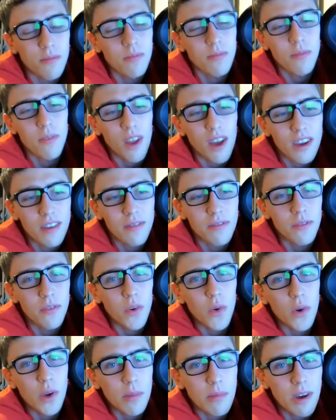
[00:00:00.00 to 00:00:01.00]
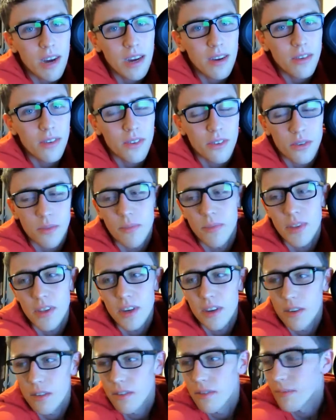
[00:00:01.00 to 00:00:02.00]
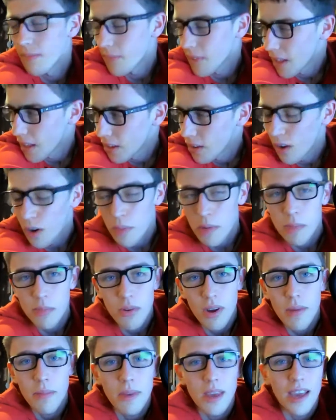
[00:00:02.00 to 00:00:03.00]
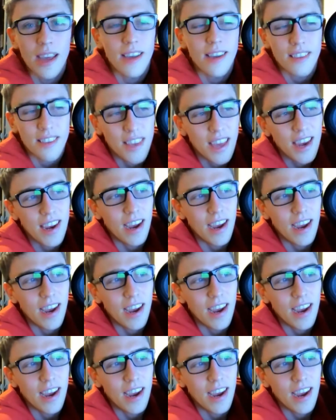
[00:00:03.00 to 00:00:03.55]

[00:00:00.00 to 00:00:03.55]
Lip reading: like £40 or something on Adobe Premiere. Get